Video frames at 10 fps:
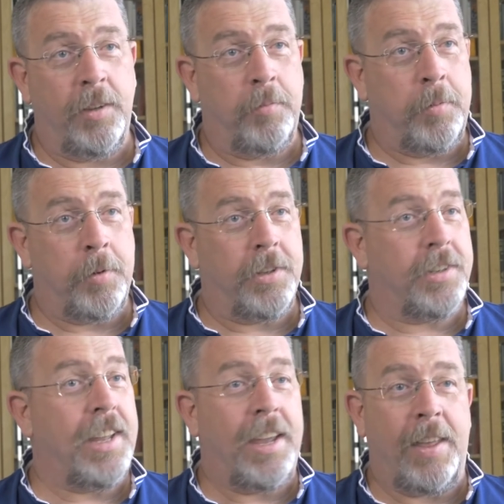People can
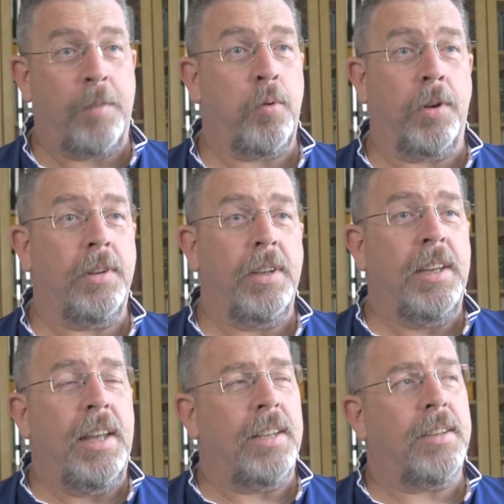stay at that point,
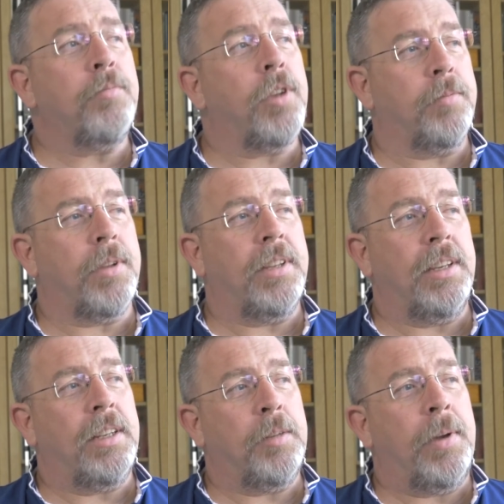and sometimes I
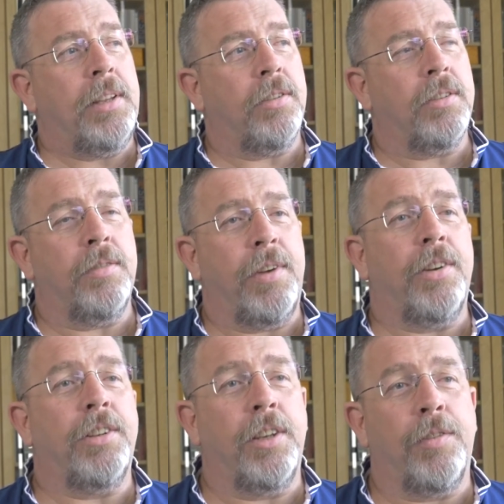think it depends on the
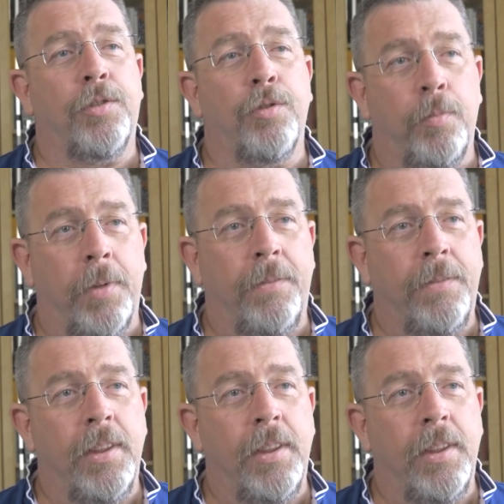severity of the trauma.